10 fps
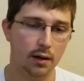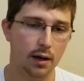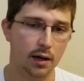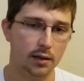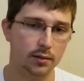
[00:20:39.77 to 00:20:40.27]

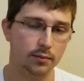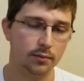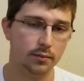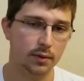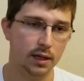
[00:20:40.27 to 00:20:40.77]
and
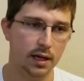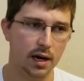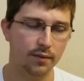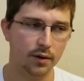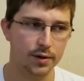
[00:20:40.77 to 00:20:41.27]

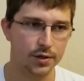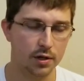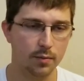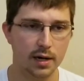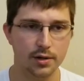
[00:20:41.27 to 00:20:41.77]
I've learned
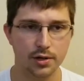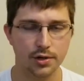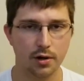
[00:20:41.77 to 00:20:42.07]
so much.